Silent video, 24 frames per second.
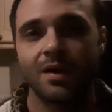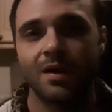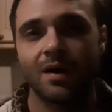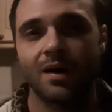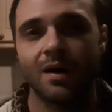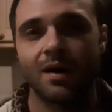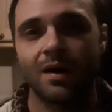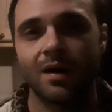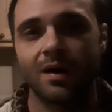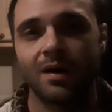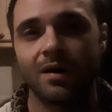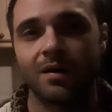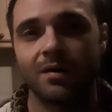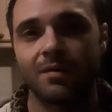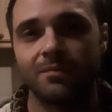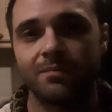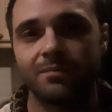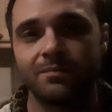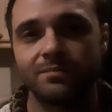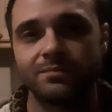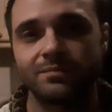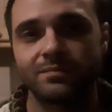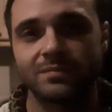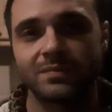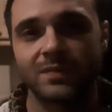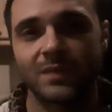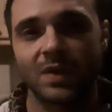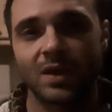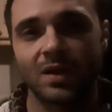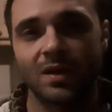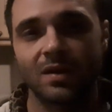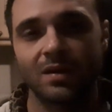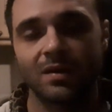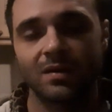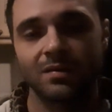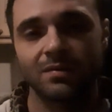Um,
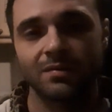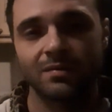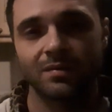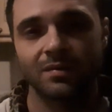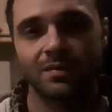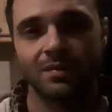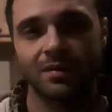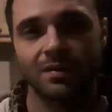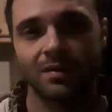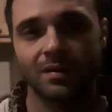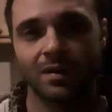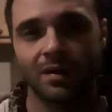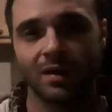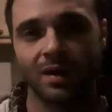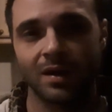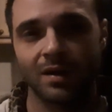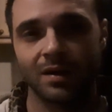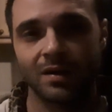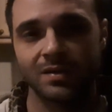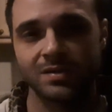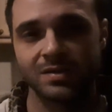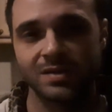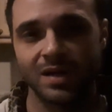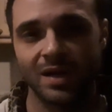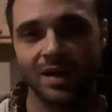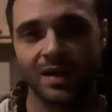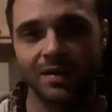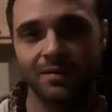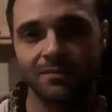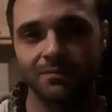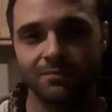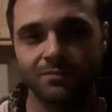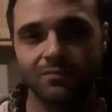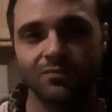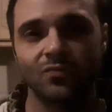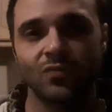yeah, like I say,
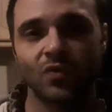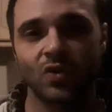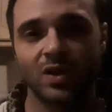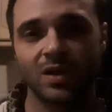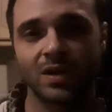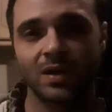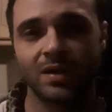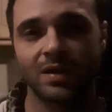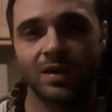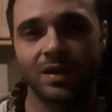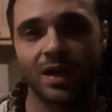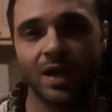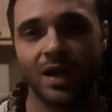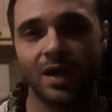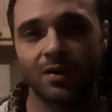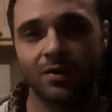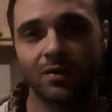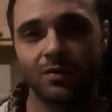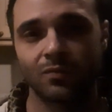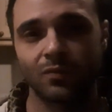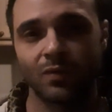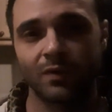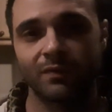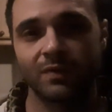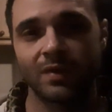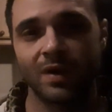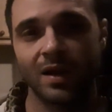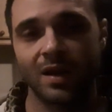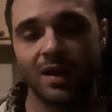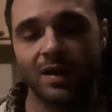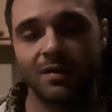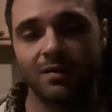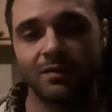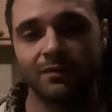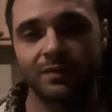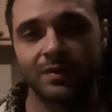really getting on with the
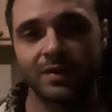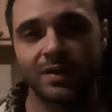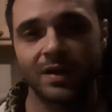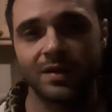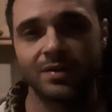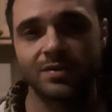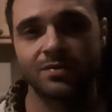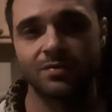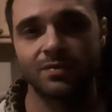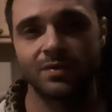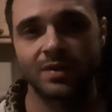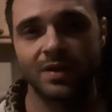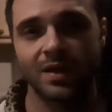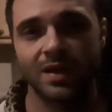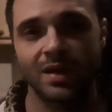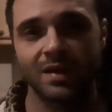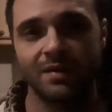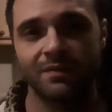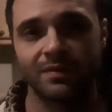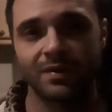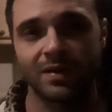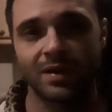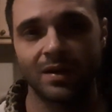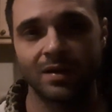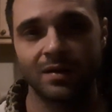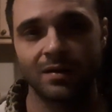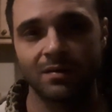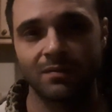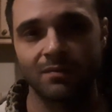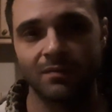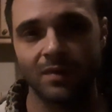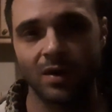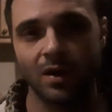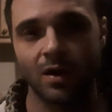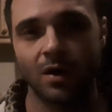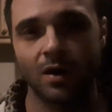LA Confidential in the evening.
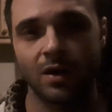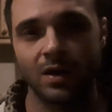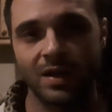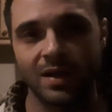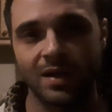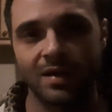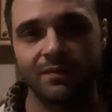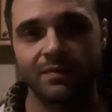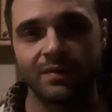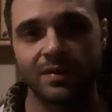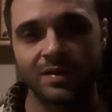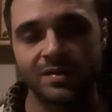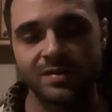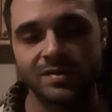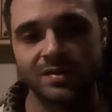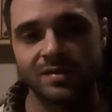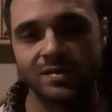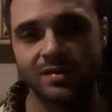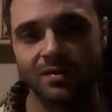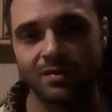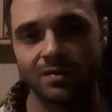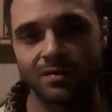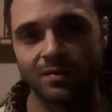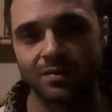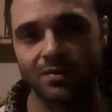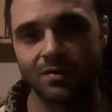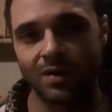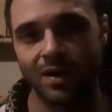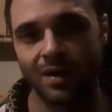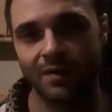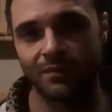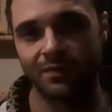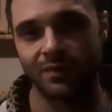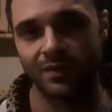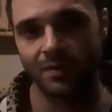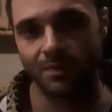Early evenings is a good
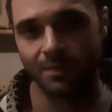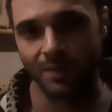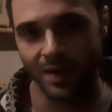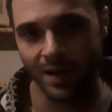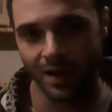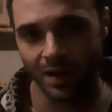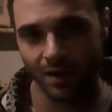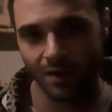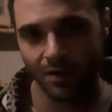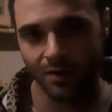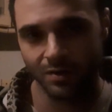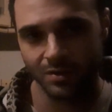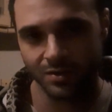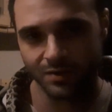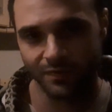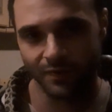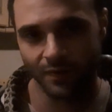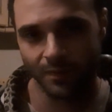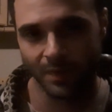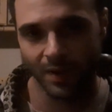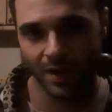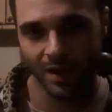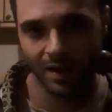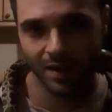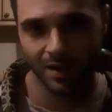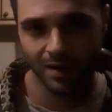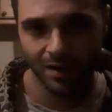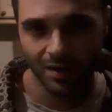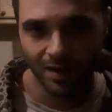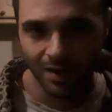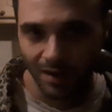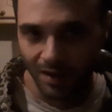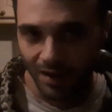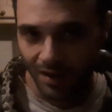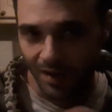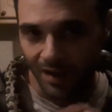time for the pink kush for me,
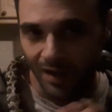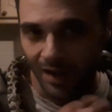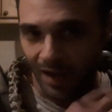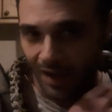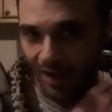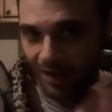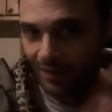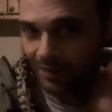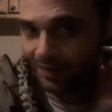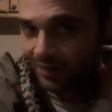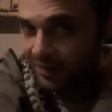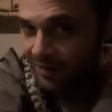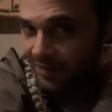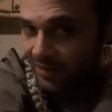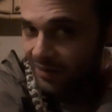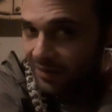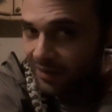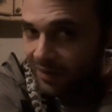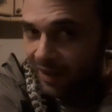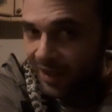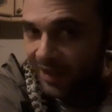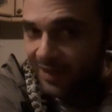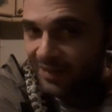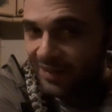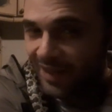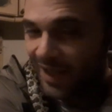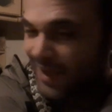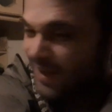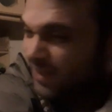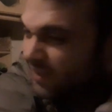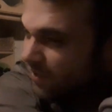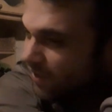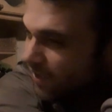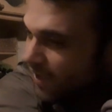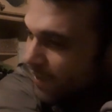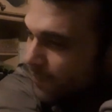and like
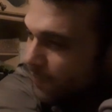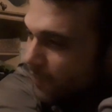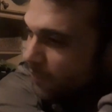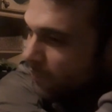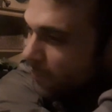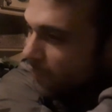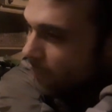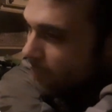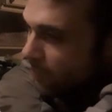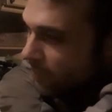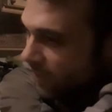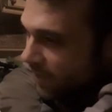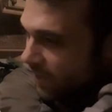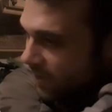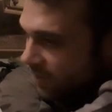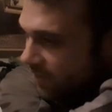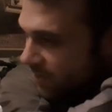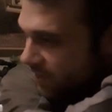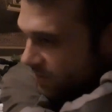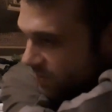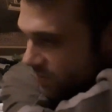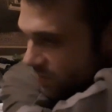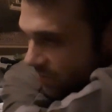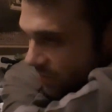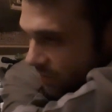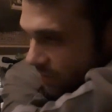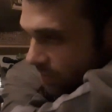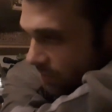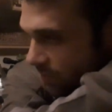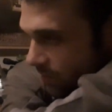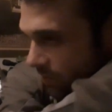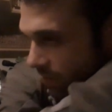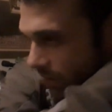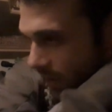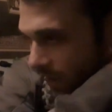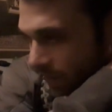daytime and morning is a
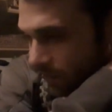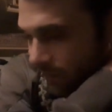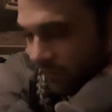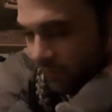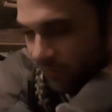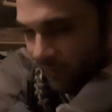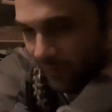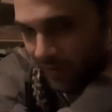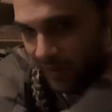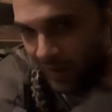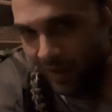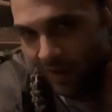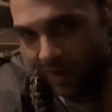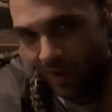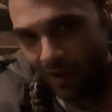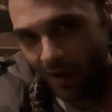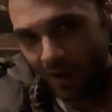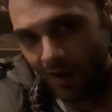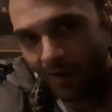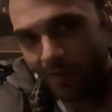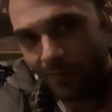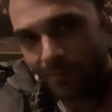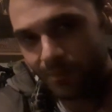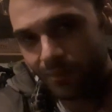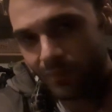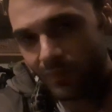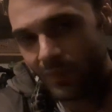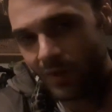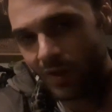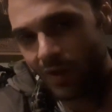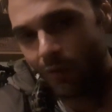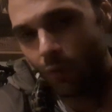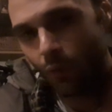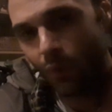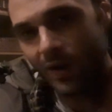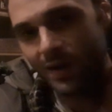good time for the uh,
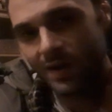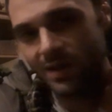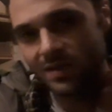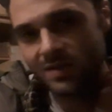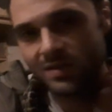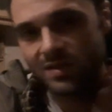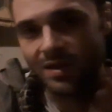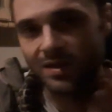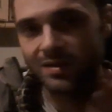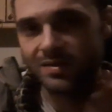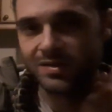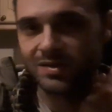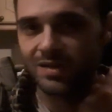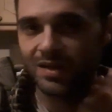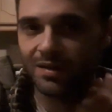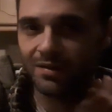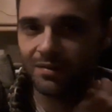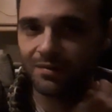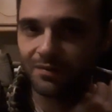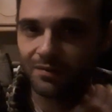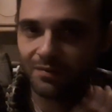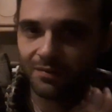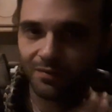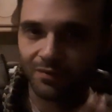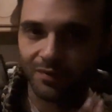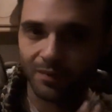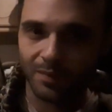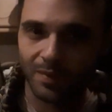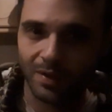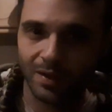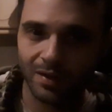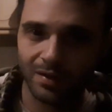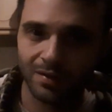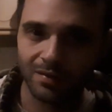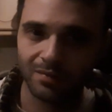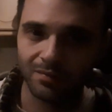Wedding Sunset for
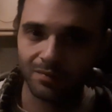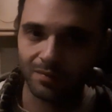me.